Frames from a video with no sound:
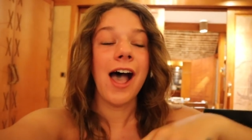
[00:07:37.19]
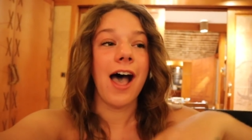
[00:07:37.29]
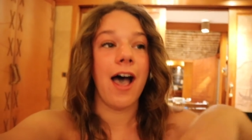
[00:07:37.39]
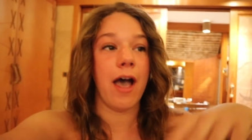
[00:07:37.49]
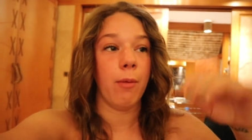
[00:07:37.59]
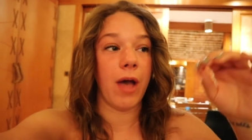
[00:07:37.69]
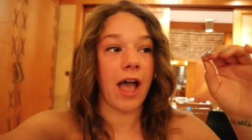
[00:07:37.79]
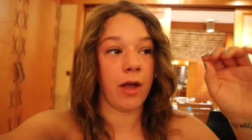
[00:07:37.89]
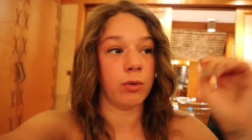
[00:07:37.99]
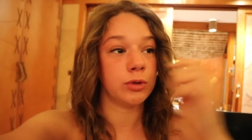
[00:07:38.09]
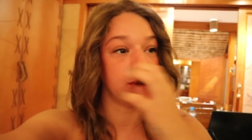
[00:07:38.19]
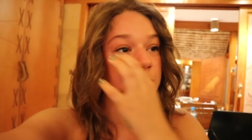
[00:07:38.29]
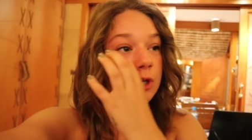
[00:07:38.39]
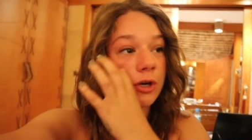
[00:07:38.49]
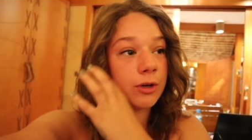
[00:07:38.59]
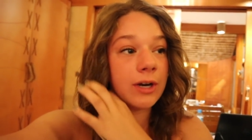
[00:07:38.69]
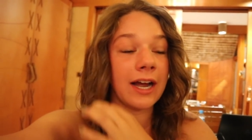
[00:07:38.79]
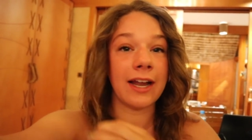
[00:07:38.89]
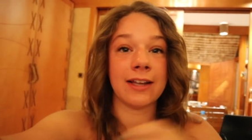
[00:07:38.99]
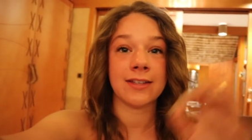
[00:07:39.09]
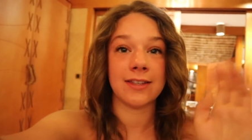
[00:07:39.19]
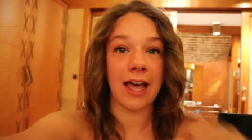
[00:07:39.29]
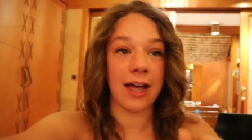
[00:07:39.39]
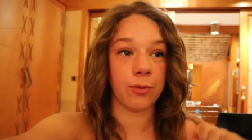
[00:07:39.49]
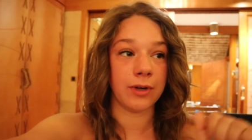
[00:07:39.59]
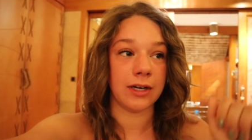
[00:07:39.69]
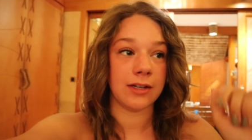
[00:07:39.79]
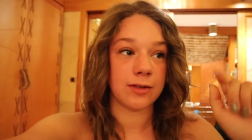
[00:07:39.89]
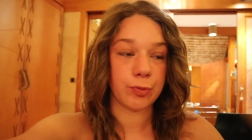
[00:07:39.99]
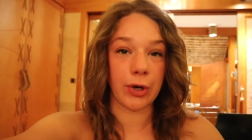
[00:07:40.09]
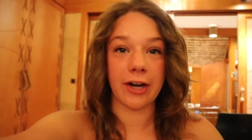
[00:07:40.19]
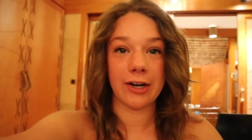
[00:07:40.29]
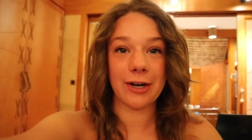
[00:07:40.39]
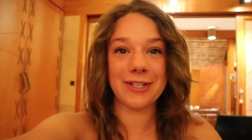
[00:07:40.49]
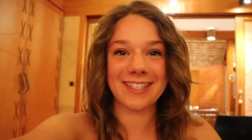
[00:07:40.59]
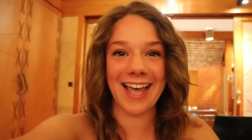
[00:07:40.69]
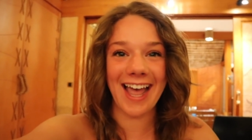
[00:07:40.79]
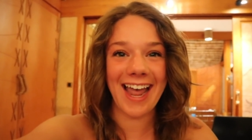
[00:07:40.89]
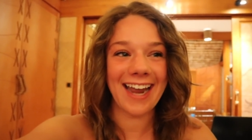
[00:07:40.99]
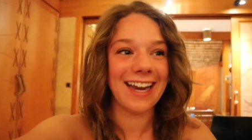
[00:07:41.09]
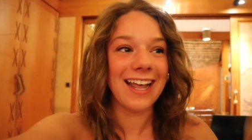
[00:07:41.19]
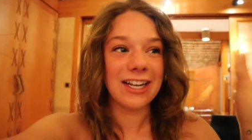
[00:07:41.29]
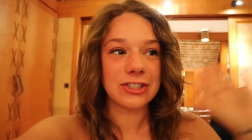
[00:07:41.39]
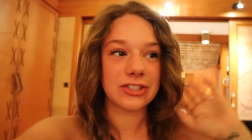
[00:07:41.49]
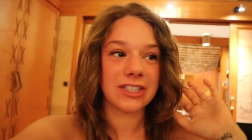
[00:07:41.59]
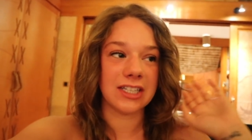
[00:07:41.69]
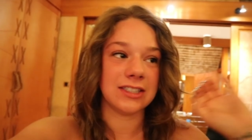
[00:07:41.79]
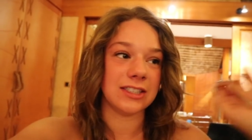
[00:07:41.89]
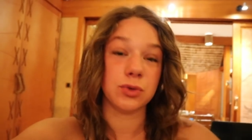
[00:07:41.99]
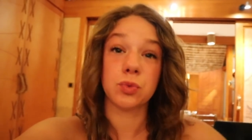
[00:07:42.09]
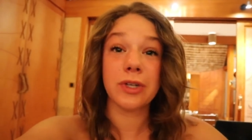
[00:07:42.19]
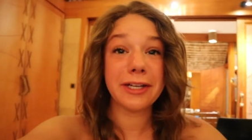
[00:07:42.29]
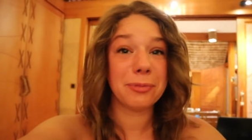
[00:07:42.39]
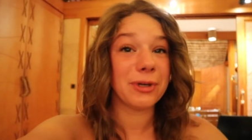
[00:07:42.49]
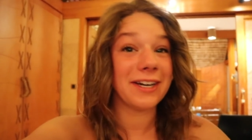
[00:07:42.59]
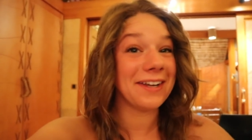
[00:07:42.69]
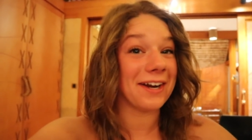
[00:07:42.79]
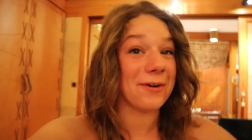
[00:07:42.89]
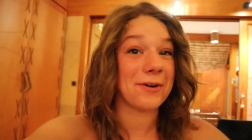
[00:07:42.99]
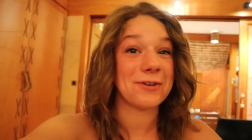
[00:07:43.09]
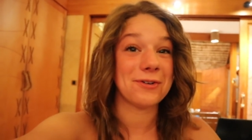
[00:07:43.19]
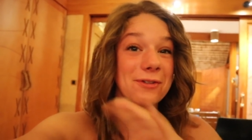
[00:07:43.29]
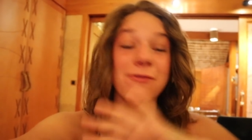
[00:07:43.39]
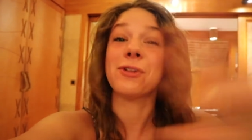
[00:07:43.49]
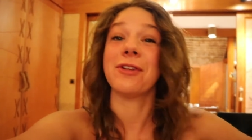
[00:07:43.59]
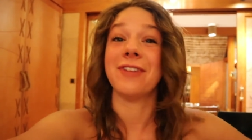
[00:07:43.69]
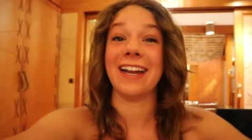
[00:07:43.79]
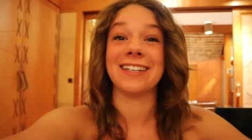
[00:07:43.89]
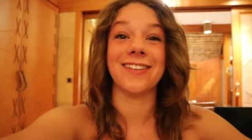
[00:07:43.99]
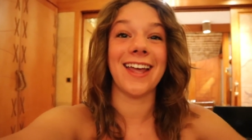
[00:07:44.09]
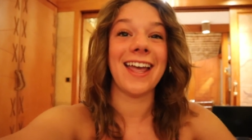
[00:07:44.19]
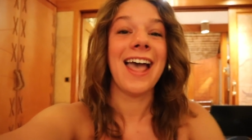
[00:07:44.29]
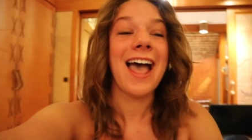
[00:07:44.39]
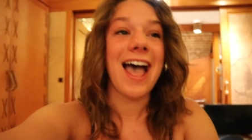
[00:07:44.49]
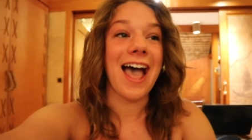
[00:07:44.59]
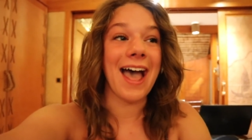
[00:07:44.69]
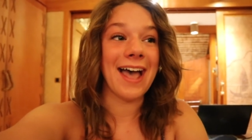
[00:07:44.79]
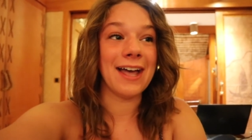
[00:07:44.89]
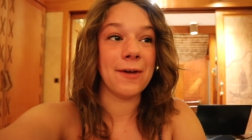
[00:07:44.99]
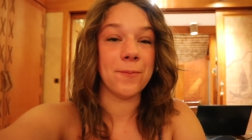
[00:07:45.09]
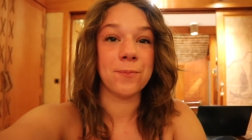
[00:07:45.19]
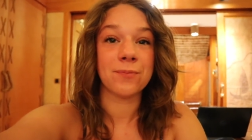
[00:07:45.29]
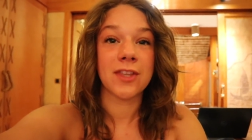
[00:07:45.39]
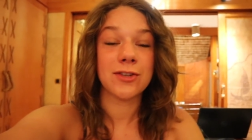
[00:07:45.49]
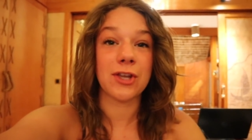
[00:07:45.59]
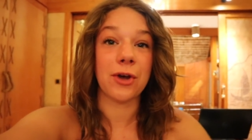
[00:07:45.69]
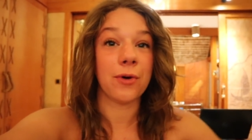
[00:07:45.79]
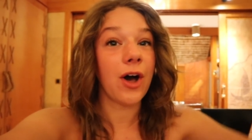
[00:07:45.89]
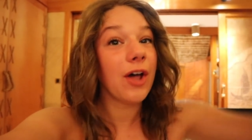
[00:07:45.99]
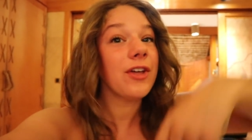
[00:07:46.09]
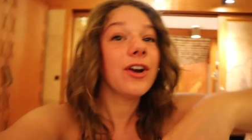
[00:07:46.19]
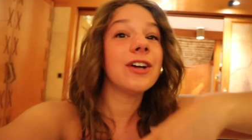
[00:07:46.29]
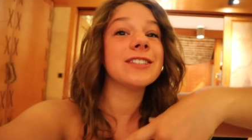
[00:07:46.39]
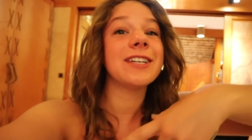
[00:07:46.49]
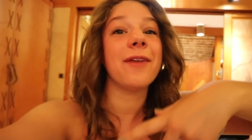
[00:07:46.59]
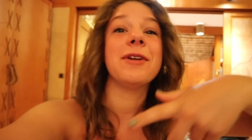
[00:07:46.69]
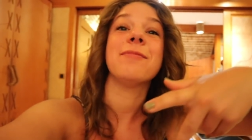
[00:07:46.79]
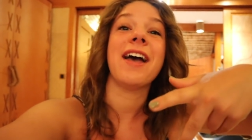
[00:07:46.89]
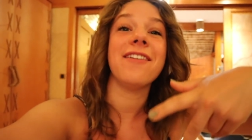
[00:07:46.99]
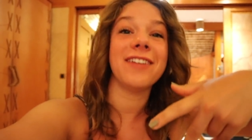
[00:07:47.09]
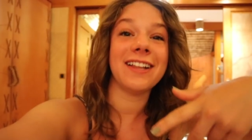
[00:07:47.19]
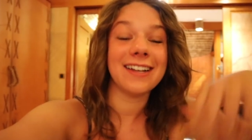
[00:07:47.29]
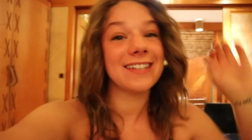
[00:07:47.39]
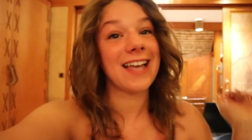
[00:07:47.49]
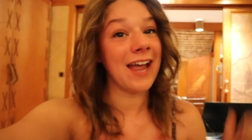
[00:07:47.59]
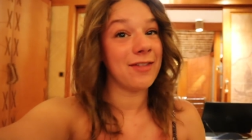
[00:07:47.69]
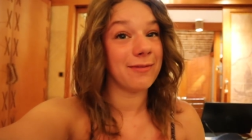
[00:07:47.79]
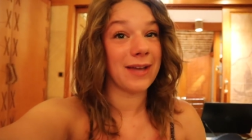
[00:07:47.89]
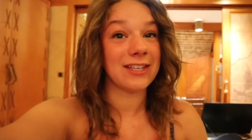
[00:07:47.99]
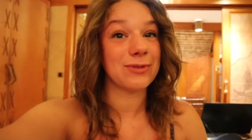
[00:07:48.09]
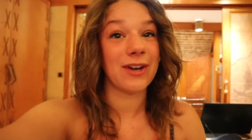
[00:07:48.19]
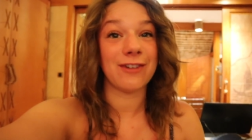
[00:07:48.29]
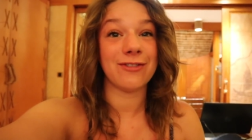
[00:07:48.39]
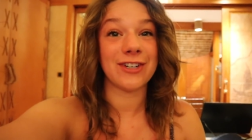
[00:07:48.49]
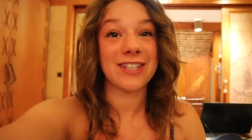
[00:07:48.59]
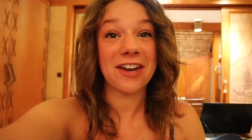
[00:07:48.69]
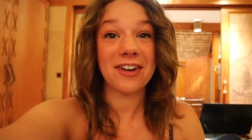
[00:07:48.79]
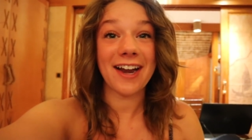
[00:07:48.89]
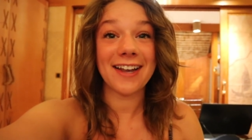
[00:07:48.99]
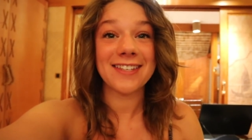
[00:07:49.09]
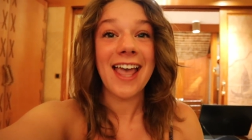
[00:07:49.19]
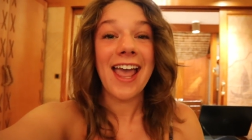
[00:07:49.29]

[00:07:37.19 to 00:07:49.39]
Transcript: I will show you guys that when it's brighter outside, just cause it's really pretty and I wanna show the full effect of it. So all the girls are coming to my villa because I have the best one for sunrise,